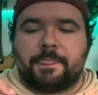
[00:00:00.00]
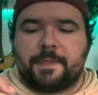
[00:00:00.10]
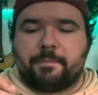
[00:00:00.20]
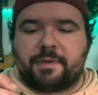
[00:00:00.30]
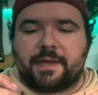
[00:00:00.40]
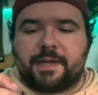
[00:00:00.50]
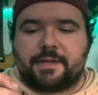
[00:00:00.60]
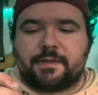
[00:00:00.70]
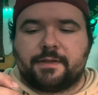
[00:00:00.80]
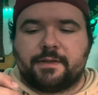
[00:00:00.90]
But
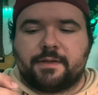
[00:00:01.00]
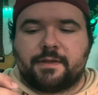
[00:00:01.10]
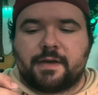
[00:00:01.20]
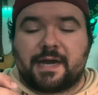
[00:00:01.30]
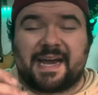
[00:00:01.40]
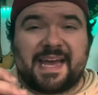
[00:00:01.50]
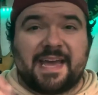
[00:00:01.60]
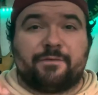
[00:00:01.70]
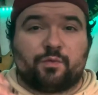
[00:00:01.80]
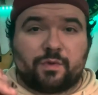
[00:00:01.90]
I have
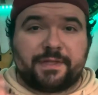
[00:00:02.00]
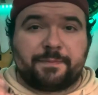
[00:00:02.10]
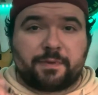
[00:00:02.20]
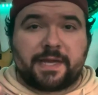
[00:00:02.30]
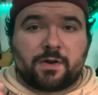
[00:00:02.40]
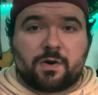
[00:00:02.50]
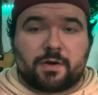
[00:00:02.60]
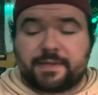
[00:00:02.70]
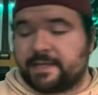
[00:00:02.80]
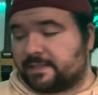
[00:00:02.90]
really played hard on
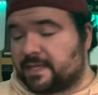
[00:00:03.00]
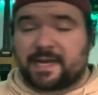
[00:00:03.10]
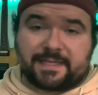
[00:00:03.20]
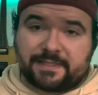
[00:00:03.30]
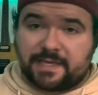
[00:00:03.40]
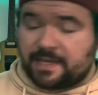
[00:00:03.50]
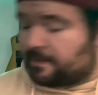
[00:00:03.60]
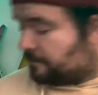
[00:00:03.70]
these. And like I said,